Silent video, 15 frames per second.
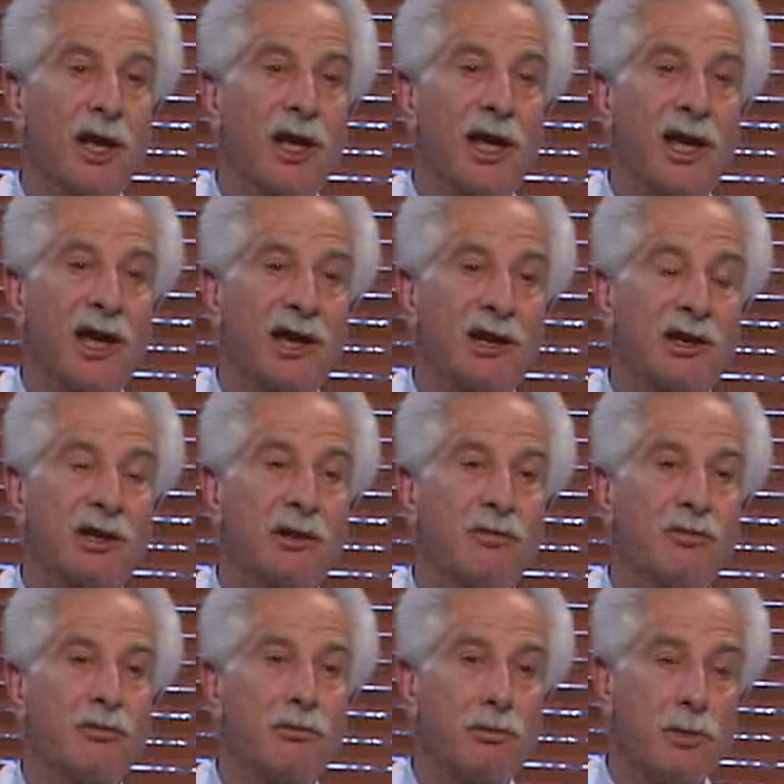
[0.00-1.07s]
And
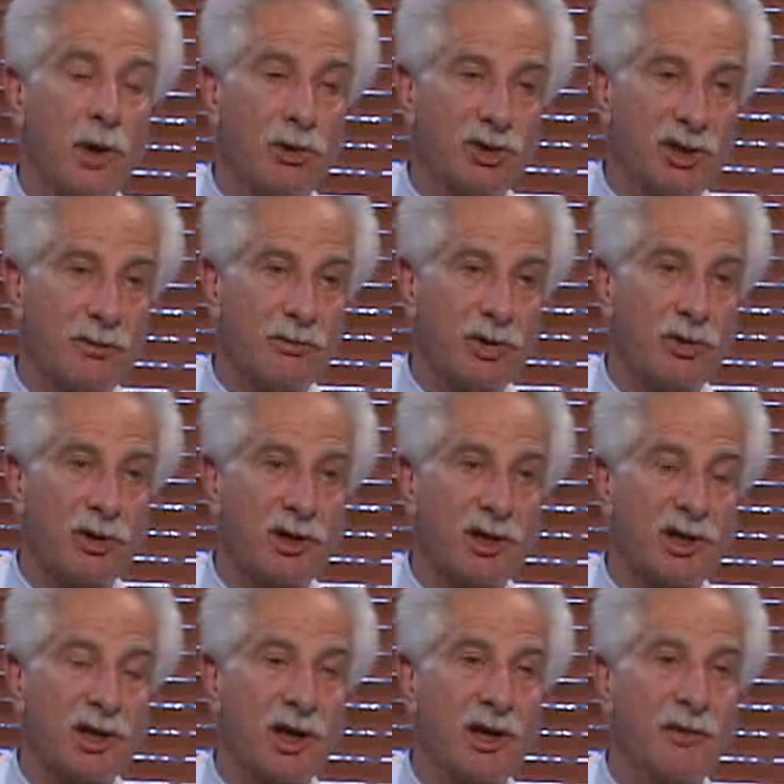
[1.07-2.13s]
most
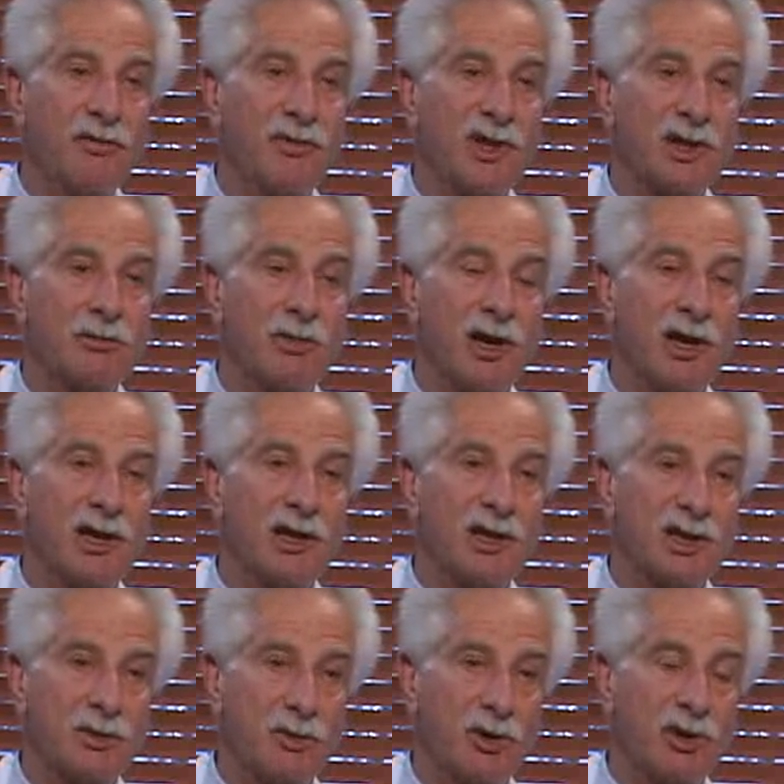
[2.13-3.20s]
important is my
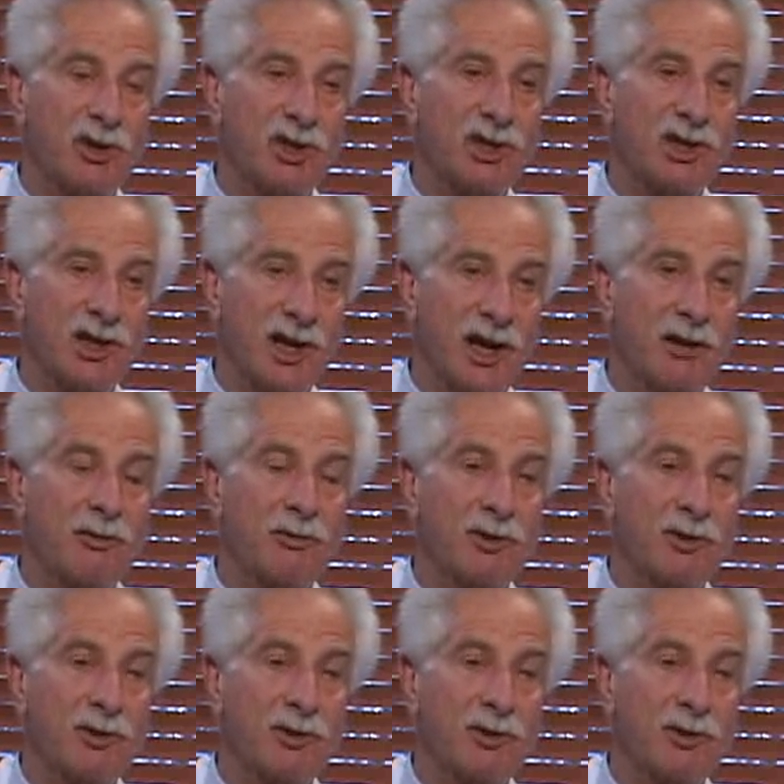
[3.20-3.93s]
experience is not